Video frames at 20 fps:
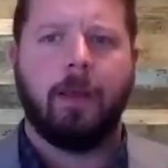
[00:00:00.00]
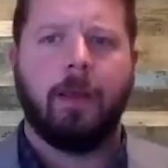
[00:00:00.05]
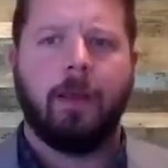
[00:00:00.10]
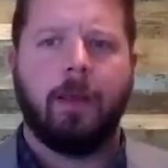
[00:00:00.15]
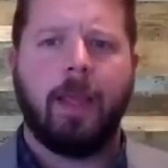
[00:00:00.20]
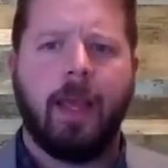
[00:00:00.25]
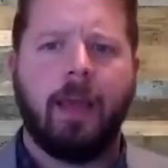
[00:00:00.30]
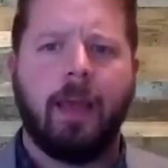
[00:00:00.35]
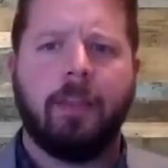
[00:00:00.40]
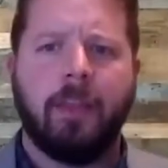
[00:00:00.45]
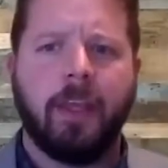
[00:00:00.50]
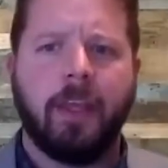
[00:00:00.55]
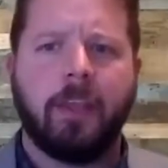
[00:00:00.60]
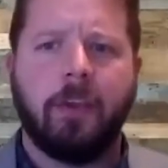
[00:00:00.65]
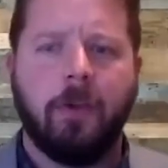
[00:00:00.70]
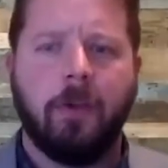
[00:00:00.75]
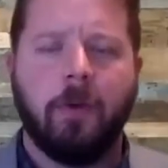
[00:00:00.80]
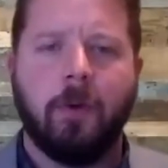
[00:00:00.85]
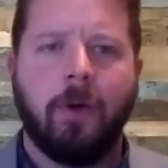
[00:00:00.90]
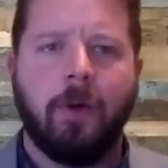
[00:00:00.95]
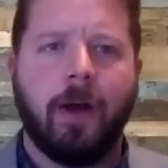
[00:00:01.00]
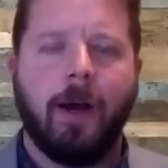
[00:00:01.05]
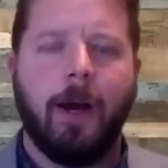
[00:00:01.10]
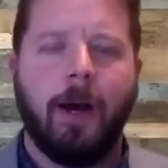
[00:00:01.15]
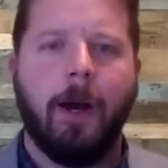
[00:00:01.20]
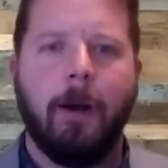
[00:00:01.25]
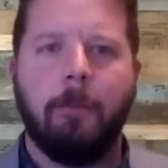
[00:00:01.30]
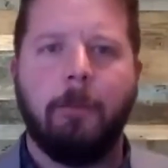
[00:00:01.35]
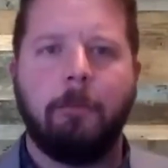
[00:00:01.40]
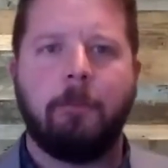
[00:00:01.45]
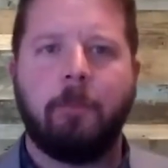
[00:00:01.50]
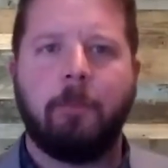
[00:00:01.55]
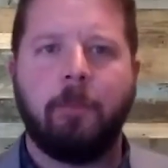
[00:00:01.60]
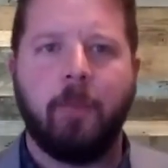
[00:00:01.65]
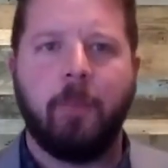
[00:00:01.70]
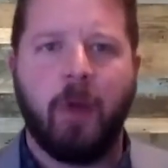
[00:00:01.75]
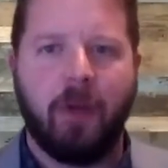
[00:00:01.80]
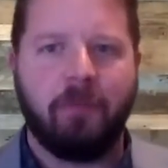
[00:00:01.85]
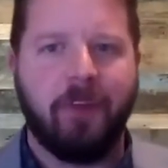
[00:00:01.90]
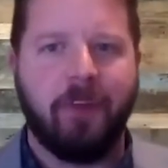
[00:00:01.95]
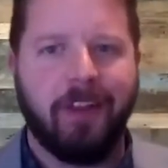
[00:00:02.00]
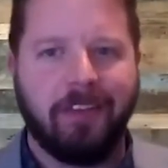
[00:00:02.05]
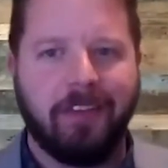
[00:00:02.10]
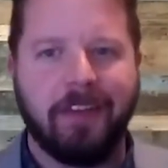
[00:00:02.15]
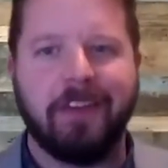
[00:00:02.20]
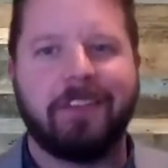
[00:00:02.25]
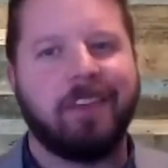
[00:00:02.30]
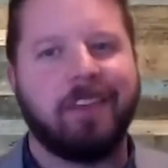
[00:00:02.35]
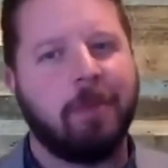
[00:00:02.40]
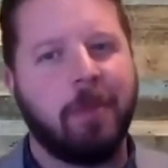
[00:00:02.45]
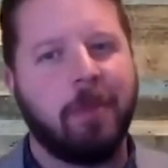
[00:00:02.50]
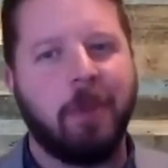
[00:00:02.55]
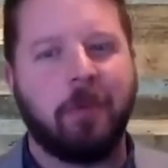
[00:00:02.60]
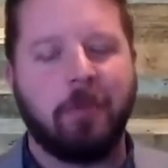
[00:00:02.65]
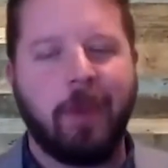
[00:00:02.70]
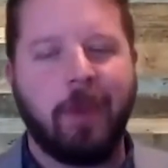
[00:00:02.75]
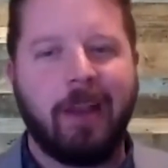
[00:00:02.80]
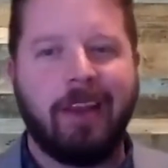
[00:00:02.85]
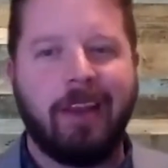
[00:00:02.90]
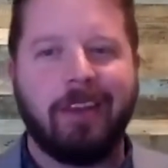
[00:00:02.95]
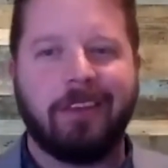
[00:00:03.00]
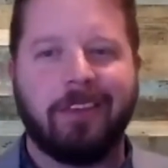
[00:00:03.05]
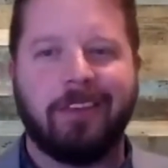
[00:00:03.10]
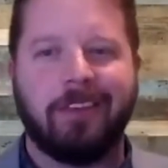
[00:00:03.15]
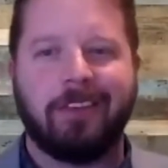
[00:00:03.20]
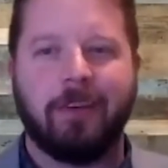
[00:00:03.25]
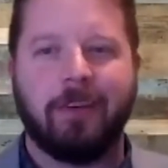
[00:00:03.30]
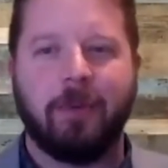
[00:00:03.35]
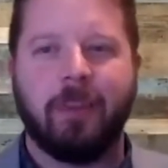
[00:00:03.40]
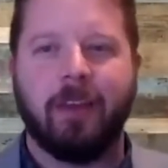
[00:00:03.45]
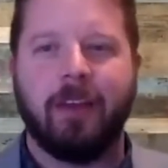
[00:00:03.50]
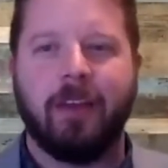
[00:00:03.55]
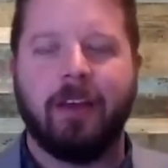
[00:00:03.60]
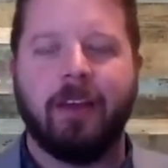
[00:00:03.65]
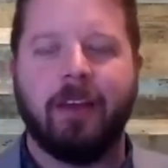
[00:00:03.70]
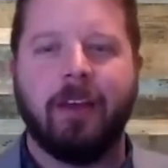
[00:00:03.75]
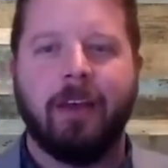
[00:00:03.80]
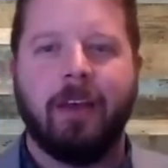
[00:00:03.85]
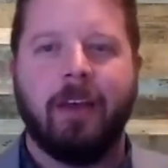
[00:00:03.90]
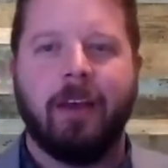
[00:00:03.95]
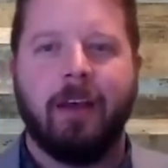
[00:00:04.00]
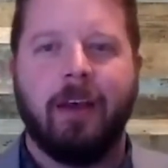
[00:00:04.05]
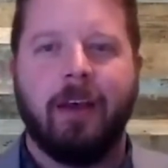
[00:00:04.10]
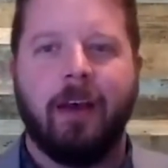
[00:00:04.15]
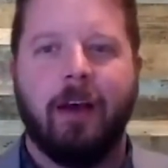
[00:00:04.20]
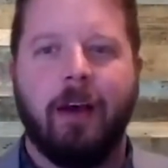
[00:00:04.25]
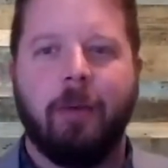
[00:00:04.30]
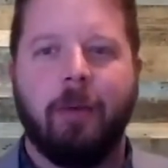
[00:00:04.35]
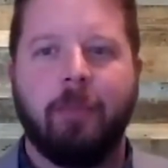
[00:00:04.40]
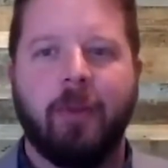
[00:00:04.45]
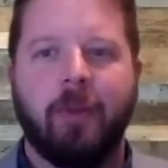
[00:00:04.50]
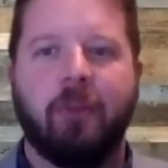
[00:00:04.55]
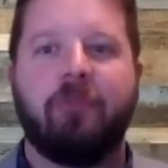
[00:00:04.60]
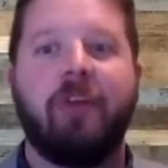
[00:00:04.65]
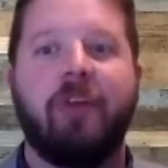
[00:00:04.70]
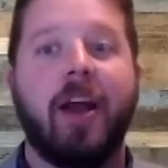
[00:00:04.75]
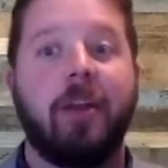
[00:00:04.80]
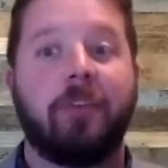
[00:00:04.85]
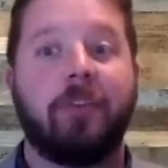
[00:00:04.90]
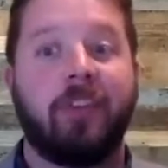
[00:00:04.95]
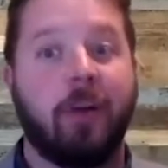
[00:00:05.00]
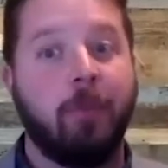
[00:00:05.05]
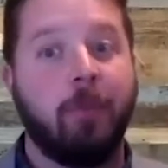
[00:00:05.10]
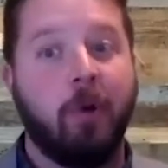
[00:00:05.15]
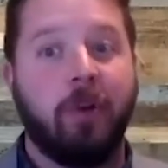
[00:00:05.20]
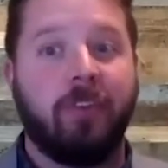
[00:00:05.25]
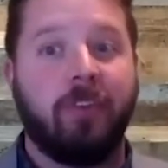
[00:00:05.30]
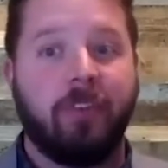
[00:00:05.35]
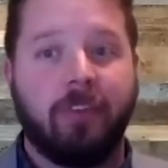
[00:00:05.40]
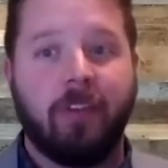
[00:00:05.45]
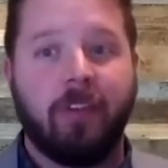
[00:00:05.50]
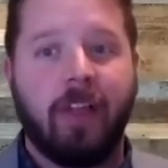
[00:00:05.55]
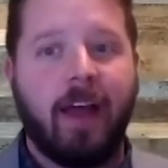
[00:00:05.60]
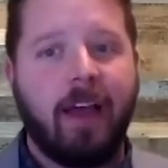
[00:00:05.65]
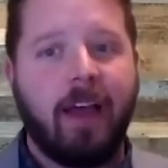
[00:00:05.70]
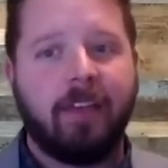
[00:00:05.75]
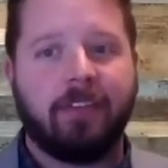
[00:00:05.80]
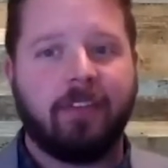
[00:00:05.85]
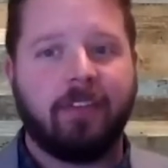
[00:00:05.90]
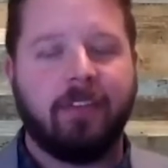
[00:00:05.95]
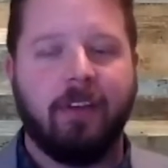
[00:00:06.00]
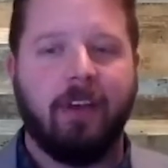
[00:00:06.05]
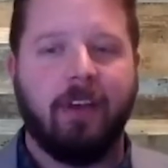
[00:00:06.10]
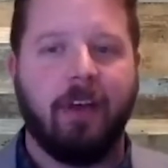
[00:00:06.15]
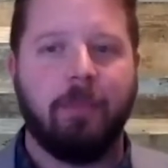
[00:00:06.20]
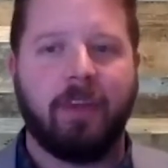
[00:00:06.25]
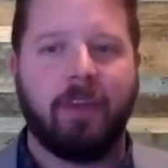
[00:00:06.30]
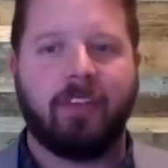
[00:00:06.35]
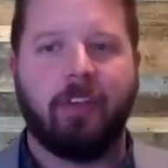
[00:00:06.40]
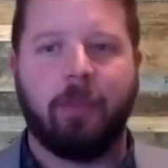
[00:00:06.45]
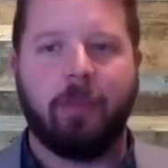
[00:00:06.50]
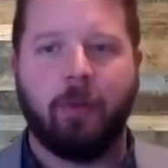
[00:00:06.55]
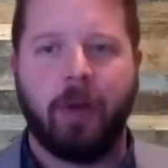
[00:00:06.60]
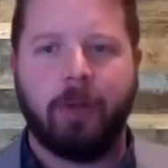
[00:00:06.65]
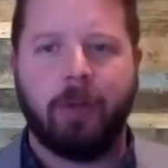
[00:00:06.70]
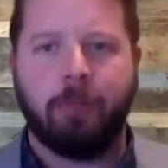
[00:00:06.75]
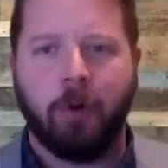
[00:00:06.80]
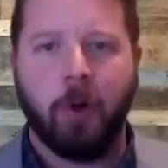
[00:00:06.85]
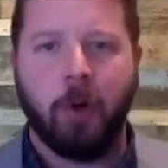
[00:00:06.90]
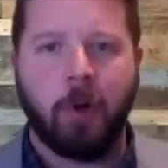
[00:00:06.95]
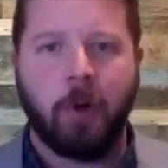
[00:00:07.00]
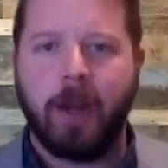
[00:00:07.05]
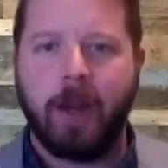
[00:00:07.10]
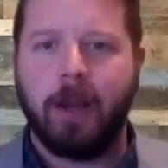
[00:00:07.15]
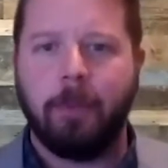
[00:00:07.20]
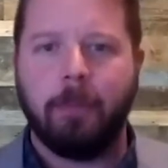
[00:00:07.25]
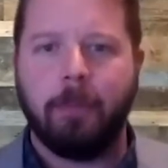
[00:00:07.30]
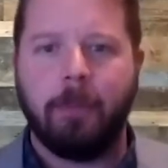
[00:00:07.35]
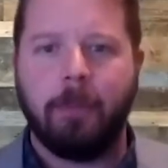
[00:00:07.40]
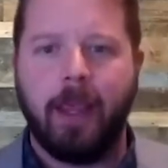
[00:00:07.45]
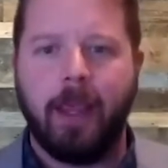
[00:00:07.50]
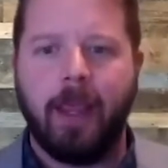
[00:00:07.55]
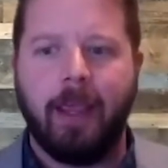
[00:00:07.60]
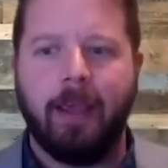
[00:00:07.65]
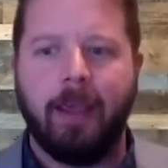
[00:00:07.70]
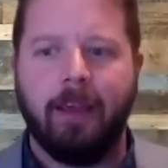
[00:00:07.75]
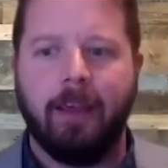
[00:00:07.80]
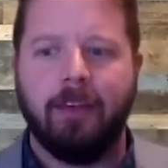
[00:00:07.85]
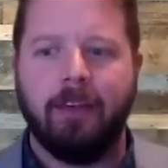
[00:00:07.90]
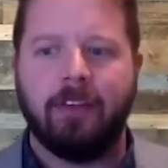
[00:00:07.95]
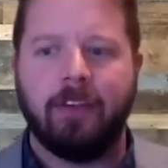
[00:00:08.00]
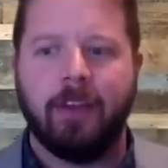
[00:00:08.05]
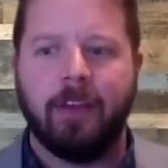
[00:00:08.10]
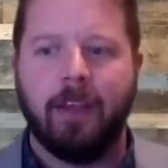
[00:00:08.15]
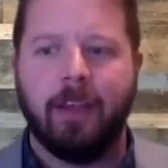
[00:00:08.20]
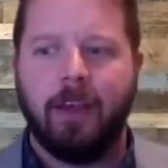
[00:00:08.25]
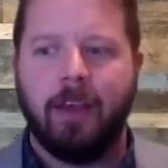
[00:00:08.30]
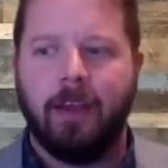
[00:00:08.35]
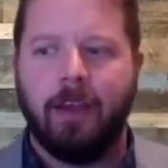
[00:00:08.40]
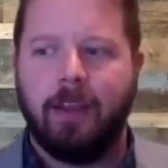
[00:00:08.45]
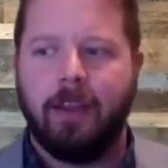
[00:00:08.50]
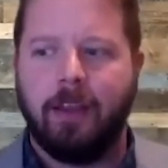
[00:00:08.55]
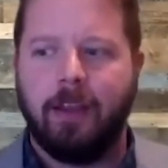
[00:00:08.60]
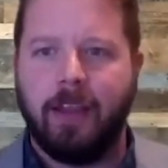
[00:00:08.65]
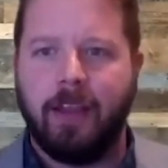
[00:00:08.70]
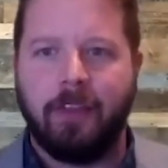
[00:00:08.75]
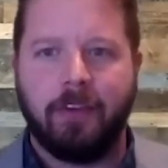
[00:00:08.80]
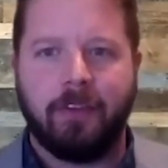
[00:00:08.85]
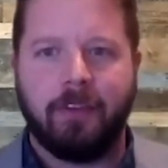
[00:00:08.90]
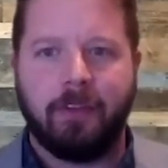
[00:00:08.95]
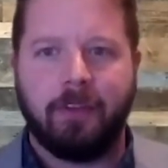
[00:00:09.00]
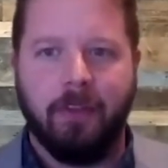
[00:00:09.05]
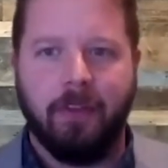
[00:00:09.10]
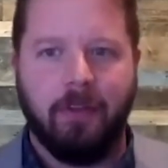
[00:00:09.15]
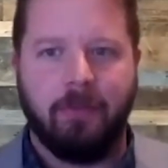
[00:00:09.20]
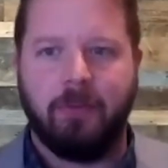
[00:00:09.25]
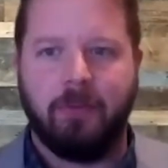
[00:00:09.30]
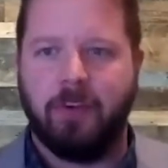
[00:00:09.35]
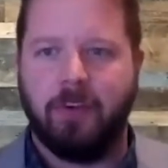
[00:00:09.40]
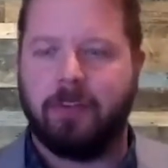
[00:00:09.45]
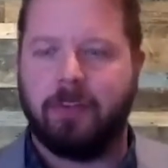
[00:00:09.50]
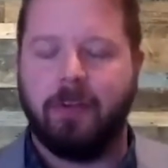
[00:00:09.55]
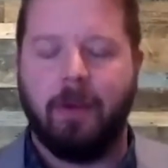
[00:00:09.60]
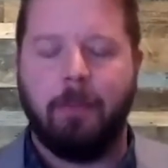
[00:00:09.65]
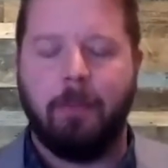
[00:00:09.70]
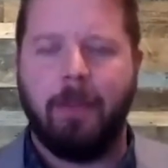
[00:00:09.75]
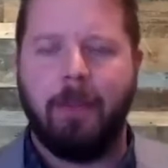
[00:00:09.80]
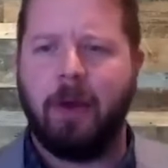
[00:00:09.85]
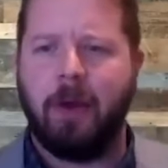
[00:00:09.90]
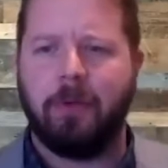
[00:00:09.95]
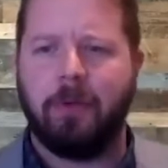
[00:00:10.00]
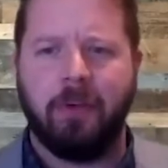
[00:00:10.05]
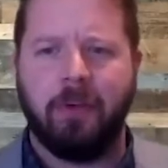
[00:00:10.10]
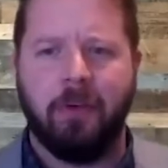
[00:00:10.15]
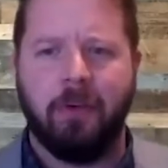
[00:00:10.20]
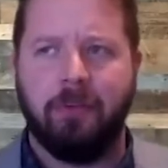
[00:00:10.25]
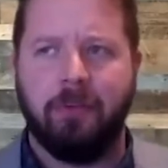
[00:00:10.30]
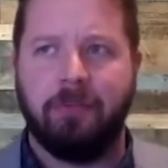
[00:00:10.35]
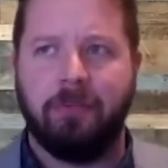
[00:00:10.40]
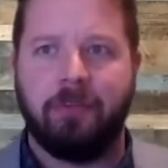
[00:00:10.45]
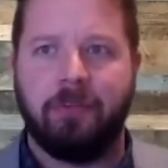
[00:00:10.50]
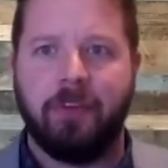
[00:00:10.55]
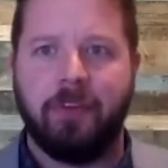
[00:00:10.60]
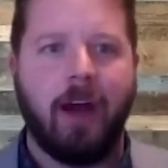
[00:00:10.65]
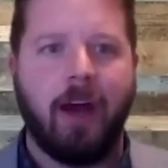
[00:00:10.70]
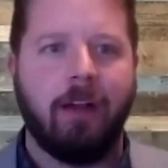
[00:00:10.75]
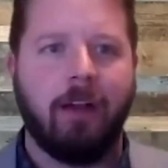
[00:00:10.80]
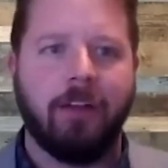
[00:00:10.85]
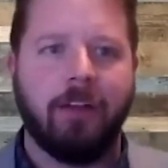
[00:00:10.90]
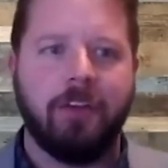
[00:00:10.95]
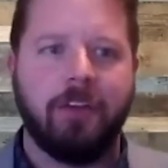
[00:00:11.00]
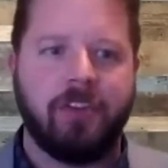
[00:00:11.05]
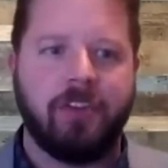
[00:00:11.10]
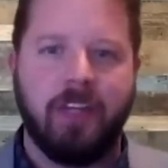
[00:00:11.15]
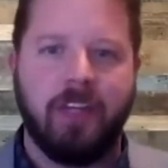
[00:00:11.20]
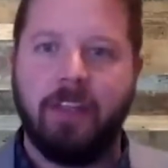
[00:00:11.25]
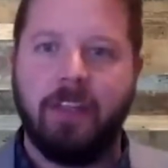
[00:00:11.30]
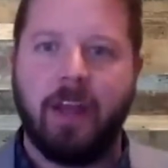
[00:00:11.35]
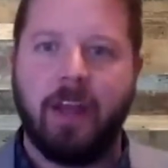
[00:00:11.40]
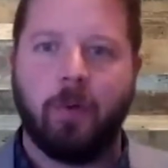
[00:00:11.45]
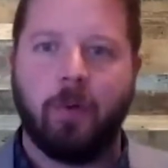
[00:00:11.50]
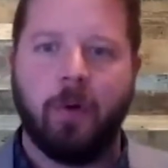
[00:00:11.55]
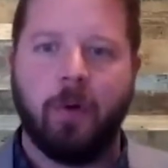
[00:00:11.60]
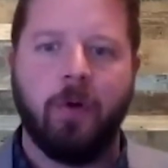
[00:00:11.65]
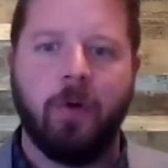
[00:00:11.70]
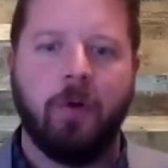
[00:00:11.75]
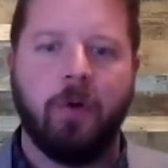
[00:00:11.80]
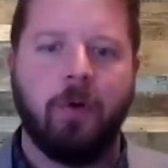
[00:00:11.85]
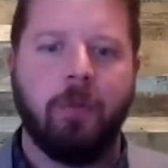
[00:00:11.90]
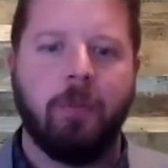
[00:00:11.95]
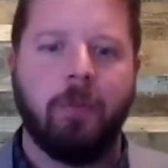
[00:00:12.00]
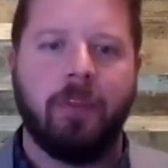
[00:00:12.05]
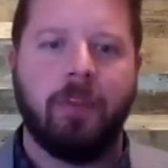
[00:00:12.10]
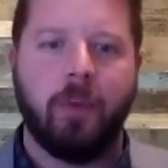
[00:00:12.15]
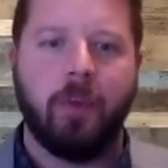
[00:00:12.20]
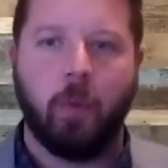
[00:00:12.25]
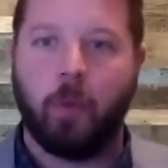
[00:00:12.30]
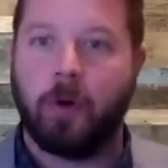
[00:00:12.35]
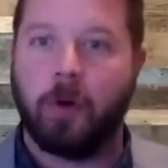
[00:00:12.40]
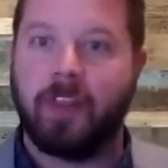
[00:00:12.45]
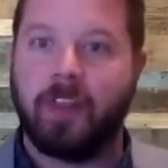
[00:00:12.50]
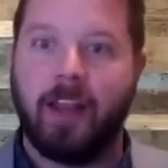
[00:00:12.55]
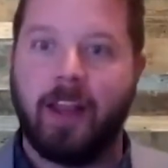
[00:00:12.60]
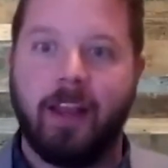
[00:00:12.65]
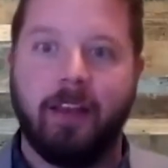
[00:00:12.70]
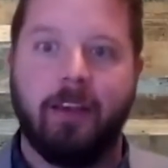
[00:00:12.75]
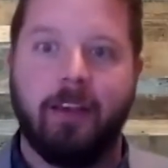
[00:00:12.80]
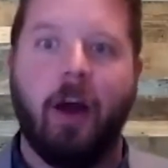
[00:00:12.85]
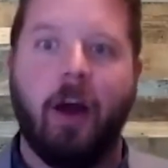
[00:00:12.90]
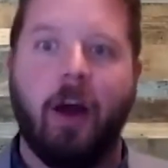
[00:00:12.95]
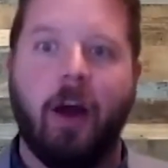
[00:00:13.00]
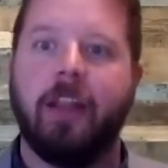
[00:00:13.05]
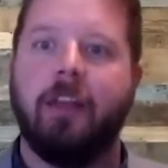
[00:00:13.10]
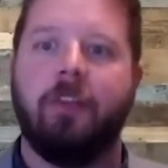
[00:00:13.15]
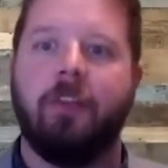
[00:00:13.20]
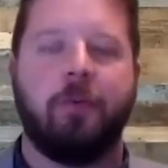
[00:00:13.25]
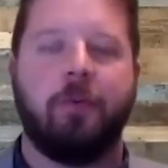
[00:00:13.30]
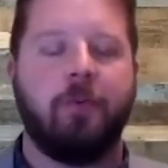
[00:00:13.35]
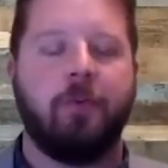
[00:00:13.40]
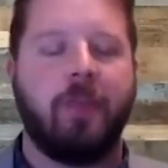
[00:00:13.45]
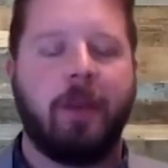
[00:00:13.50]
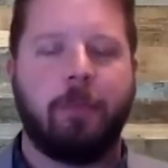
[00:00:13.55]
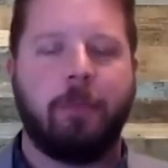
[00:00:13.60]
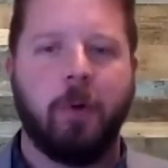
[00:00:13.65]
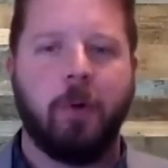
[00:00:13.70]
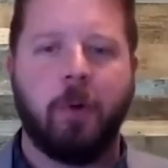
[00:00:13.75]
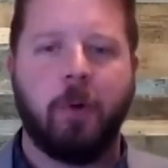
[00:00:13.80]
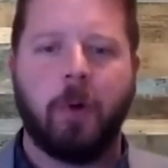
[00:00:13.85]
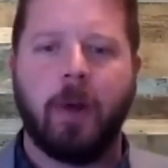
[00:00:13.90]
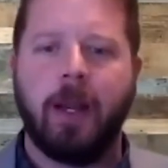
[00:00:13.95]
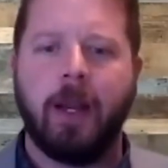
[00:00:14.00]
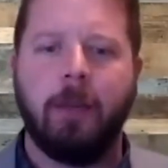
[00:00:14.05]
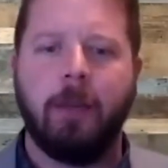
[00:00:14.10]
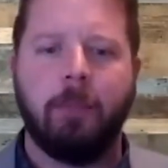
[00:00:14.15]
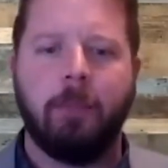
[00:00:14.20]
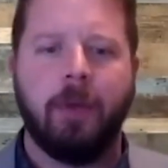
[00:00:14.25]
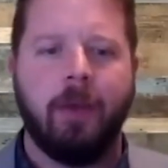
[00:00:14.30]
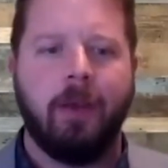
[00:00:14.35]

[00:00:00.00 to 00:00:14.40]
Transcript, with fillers: Yeah, thank you. Um, you know, I've attended some of those meetings and some of the um, you know, final ceremonies of the last um, accelerator program, and yeah, the, the just amount of knowledge in that room, the work that had gone in through that program